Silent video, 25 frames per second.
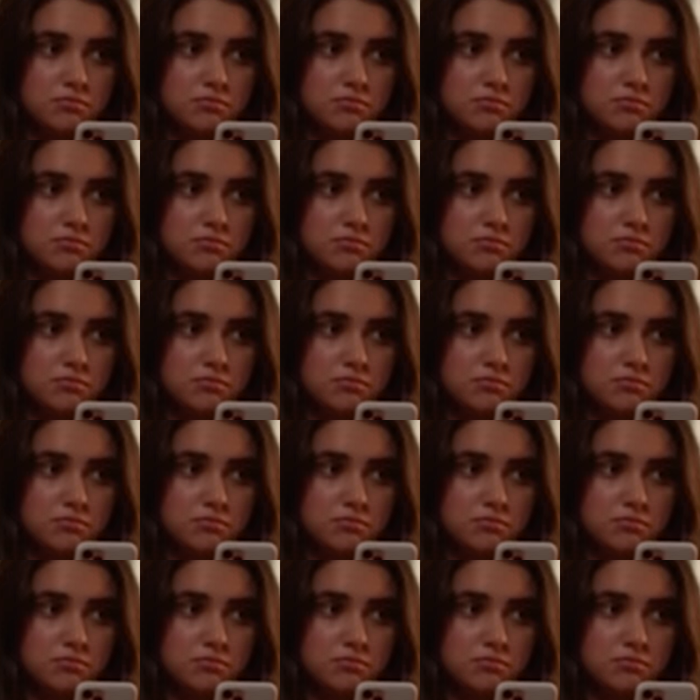
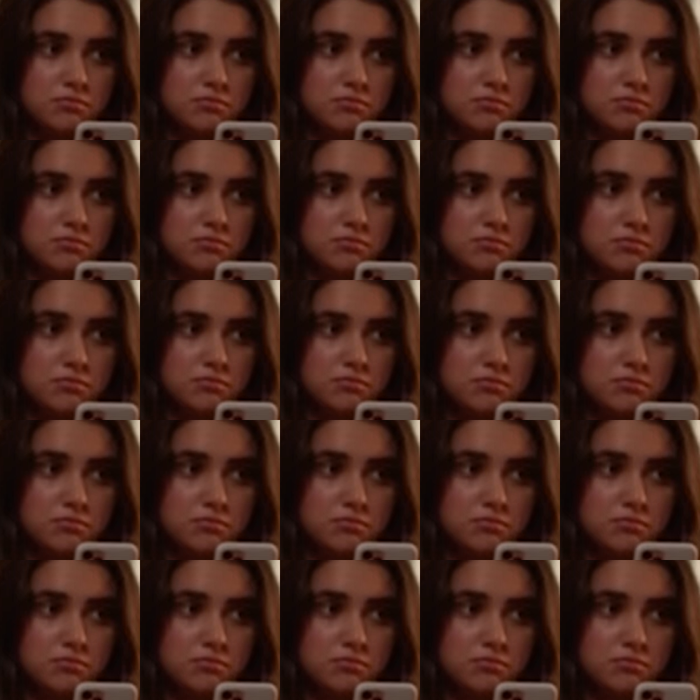
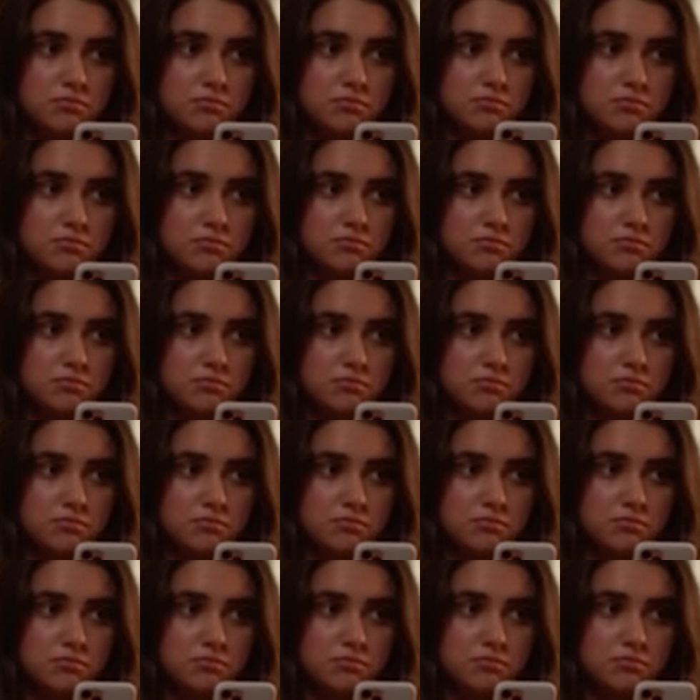
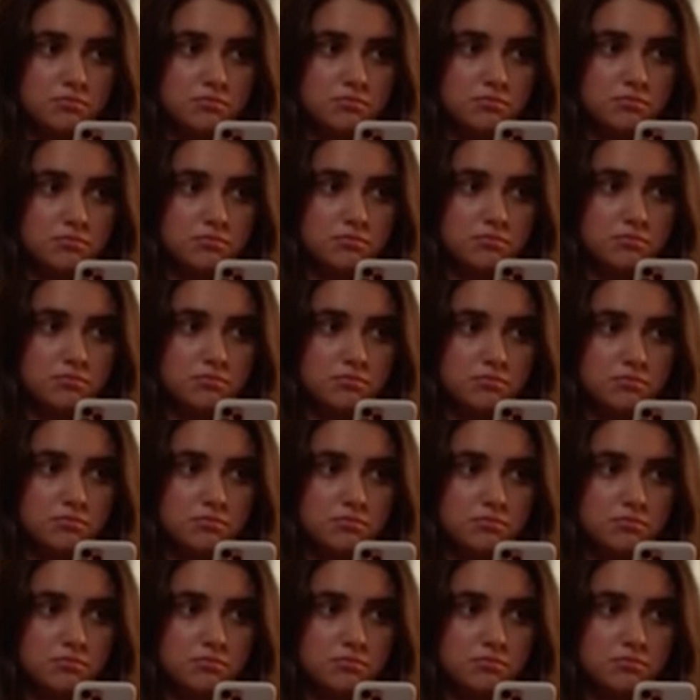
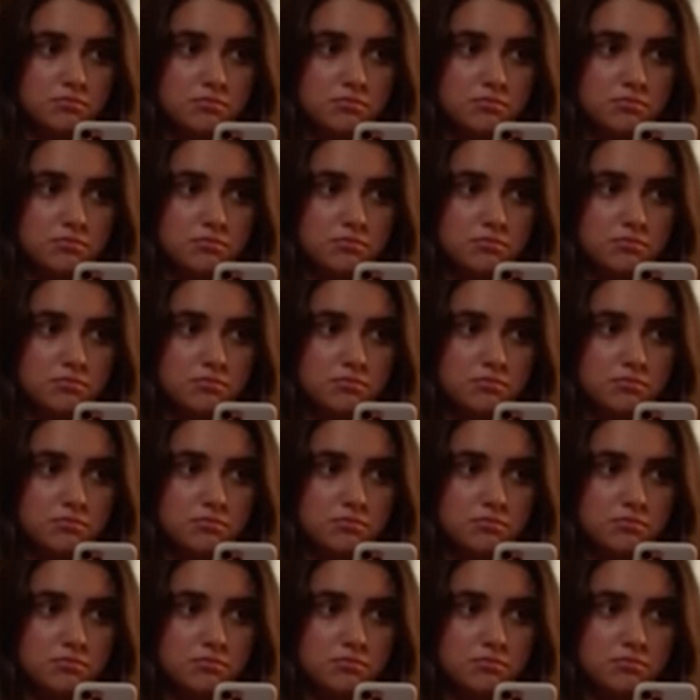
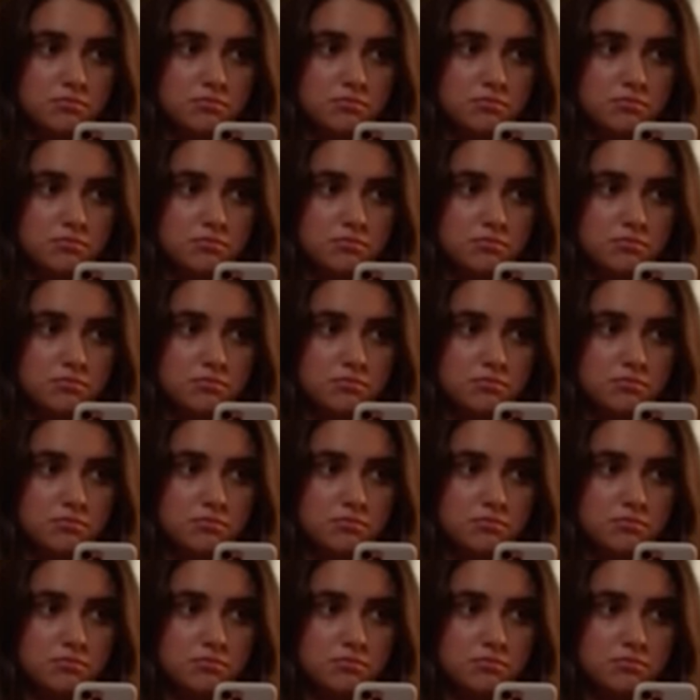
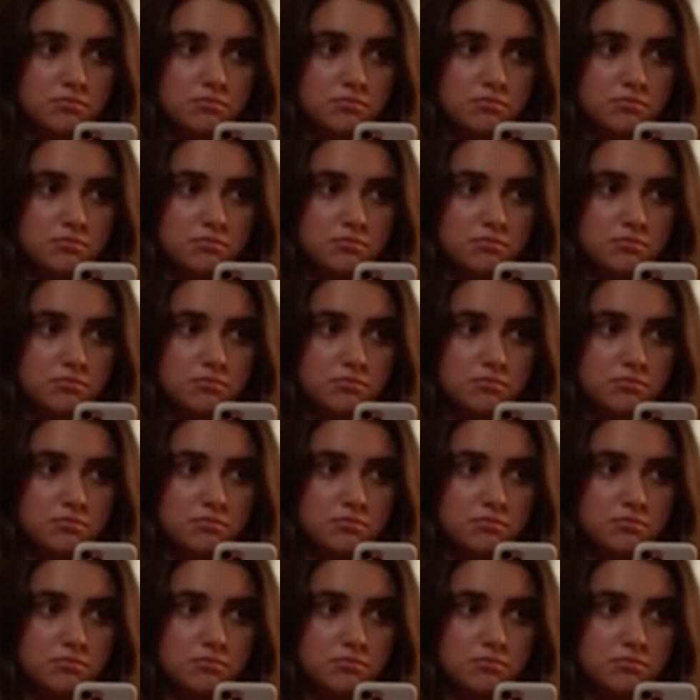No words are spoken by the person on screen.